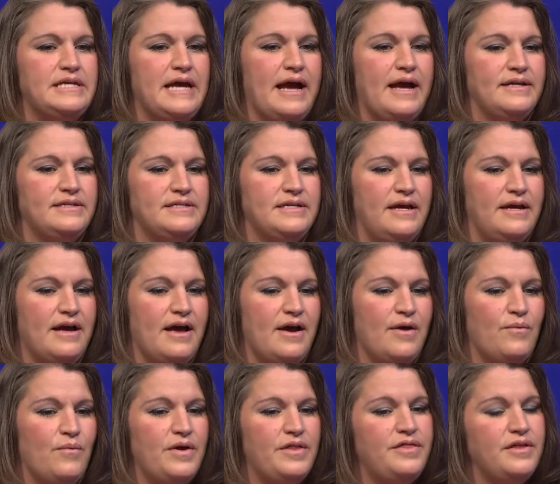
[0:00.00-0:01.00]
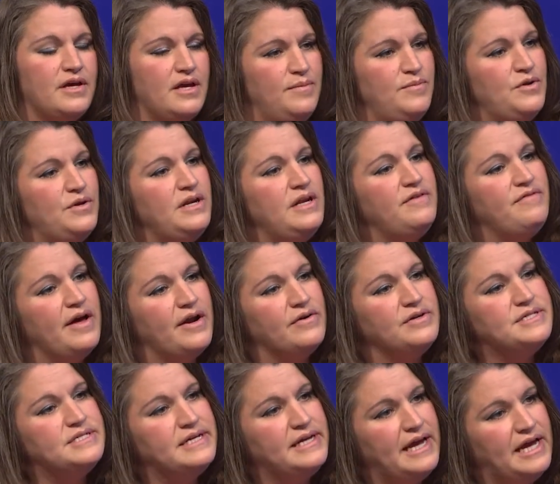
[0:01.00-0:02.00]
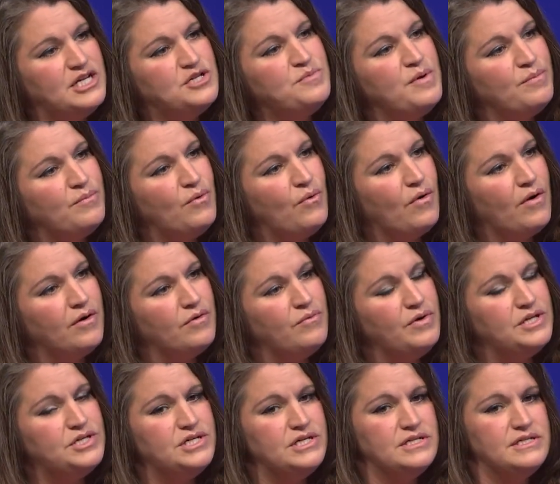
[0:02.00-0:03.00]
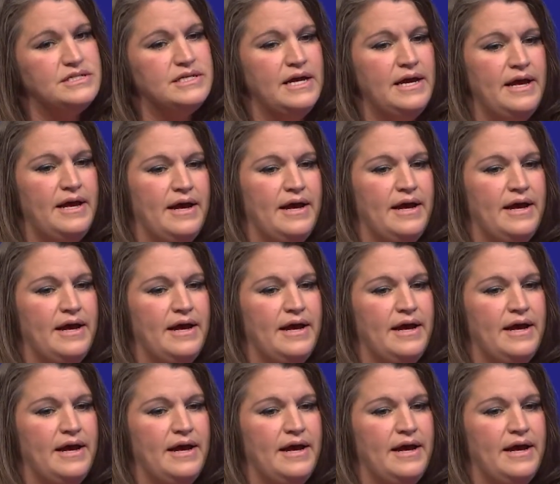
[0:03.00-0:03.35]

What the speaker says: at with the Community Veterans Engagement Board, which is,